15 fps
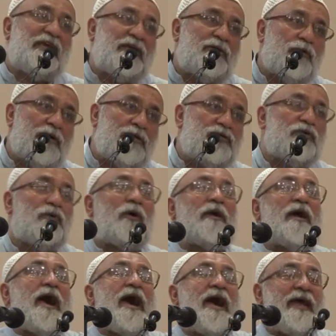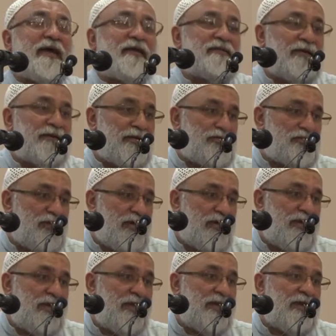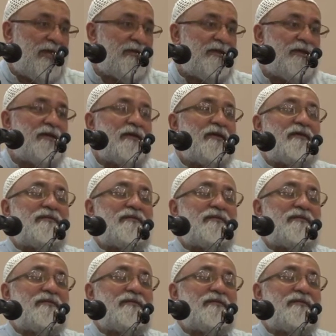equal to or higher than a shaheed,